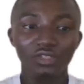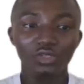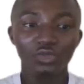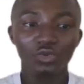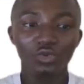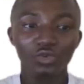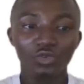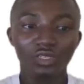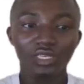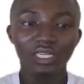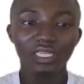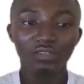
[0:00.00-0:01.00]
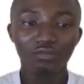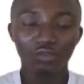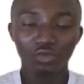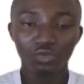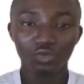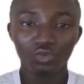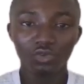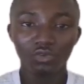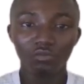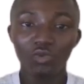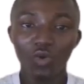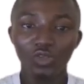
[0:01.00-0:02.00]
So negative 2,
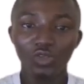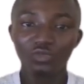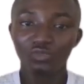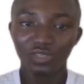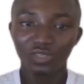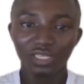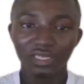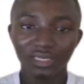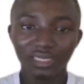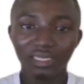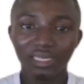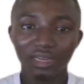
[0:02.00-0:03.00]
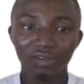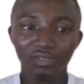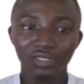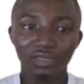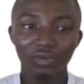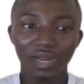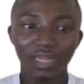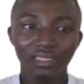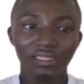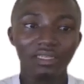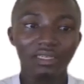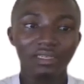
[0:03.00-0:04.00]
because we did the count to the
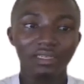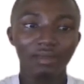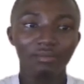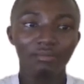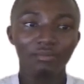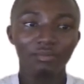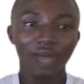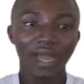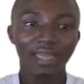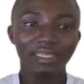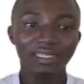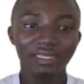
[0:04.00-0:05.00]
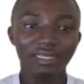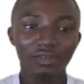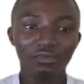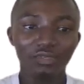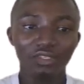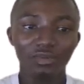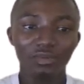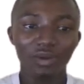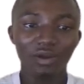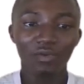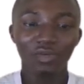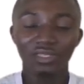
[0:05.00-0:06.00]
right. Then by this 10 is the
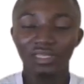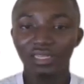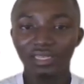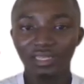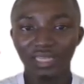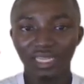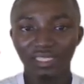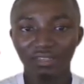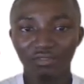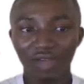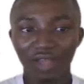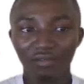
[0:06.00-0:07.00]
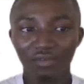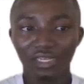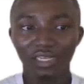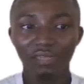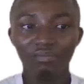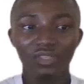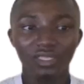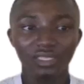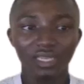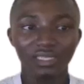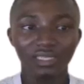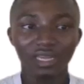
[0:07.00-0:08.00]
power negative 5, okay?
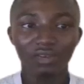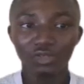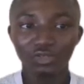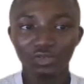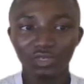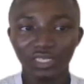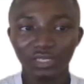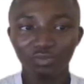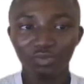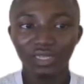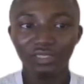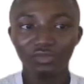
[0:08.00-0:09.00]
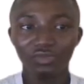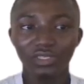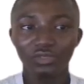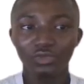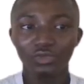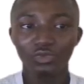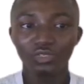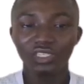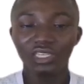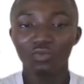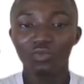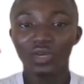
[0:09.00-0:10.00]
Yes, and also this point, we need to
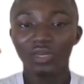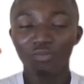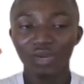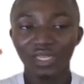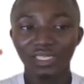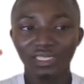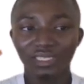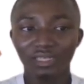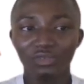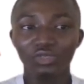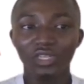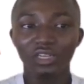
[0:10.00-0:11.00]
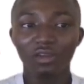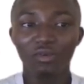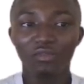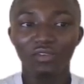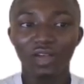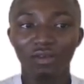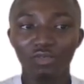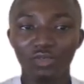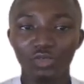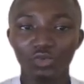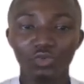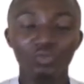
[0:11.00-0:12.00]
check where the point is and do the number of
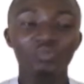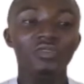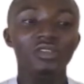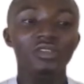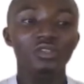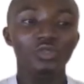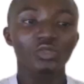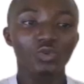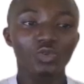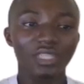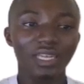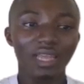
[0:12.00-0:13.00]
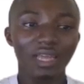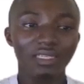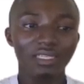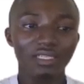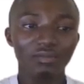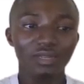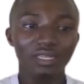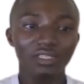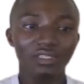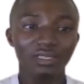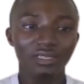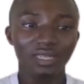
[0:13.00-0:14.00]
counts also. So stand at this
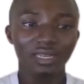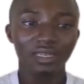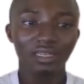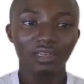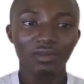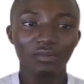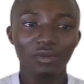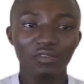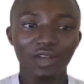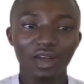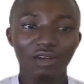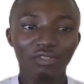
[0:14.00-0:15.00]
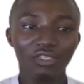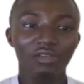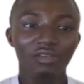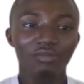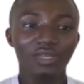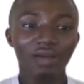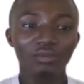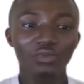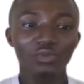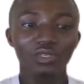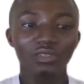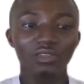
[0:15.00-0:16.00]
place, then the number of counts
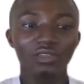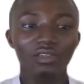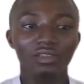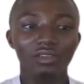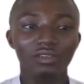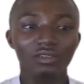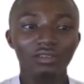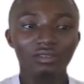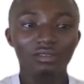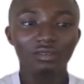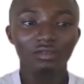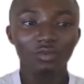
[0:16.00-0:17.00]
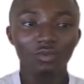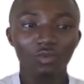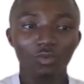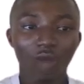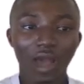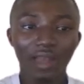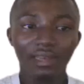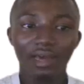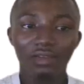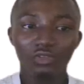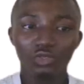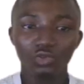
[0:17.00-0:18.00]
becomes what?
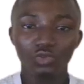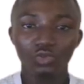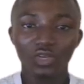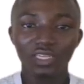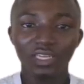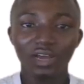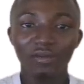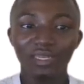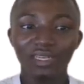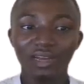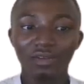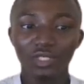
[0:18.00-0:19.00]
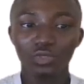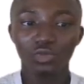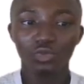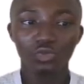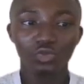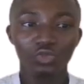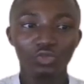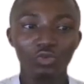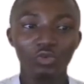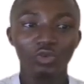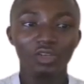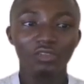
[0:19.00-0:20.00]
1 and 2, okay? How many counts? 2.
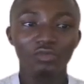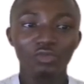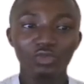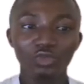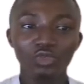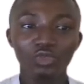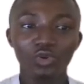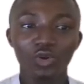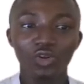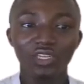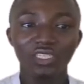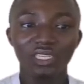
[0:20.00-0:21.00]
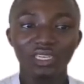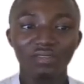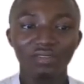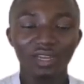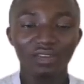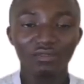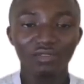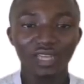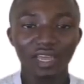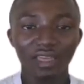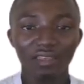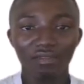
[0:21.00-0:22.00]
So we choose all the significant
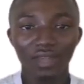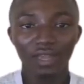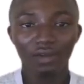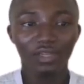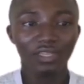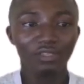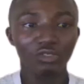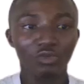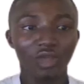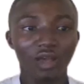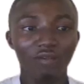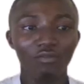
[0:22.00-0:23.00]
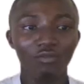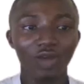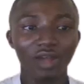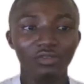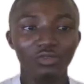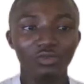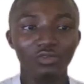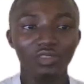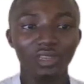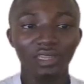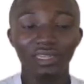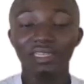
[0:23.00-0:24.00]
figure in there, okay? So we have 1, 2,
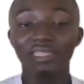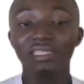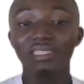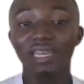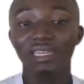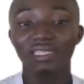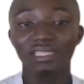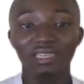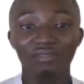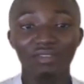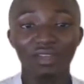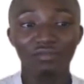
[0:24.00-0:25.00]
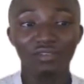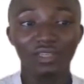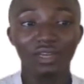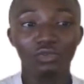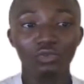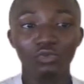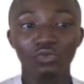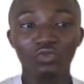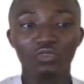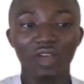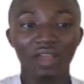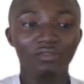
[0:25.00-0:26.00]
3. These are the significant figure, 2,
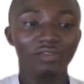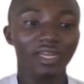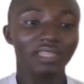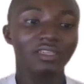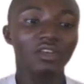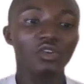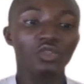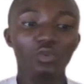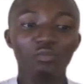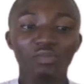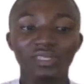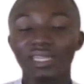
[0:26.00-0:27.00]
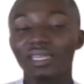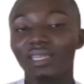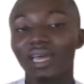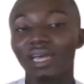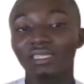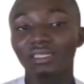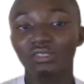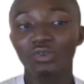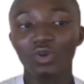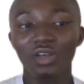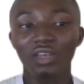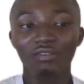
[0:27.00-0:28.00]
2, 5, right? So we present that in
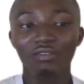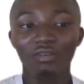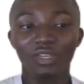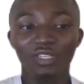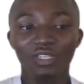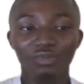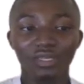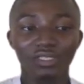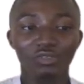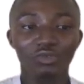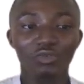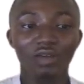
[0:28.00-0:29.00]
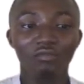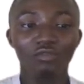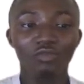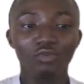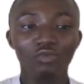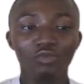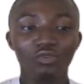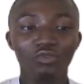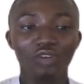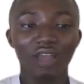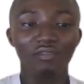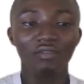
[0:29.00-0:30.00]
your expression. So we have 2, 2,
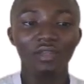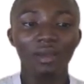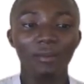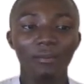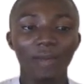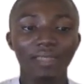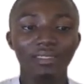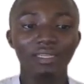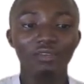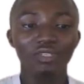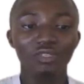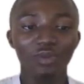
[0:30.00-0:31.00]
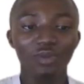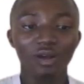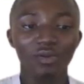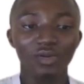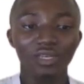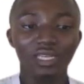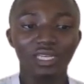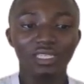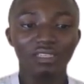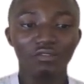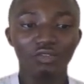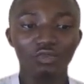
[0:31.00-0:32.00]
5 by 10 raised to the power
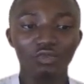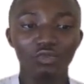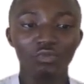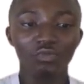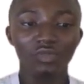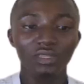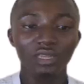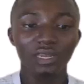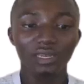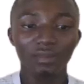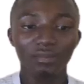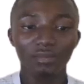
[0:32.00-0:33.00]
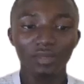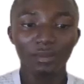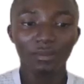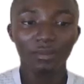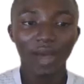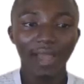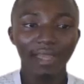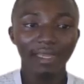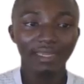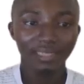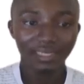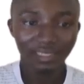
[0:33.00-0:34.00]
negative 2. Then
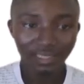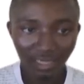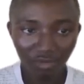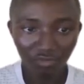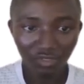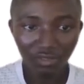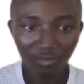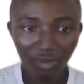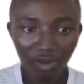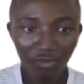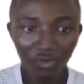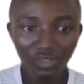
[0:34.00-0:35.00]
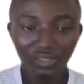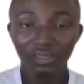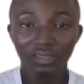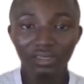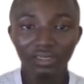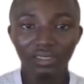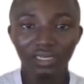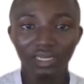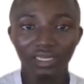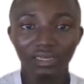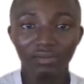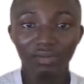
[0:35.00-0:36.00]
by this 10 raised to the power
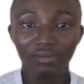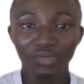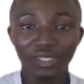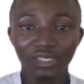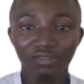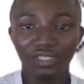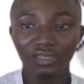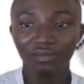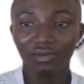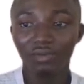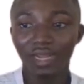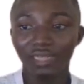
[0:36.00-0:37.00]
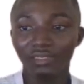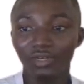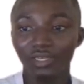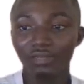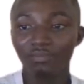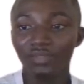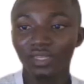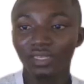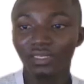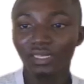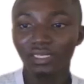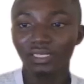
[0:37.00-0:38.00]
positive 7, right? Okay,
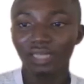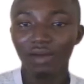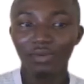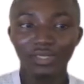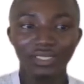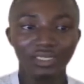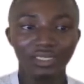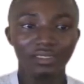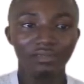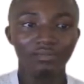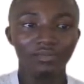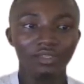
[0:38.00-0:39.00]
this is how it is.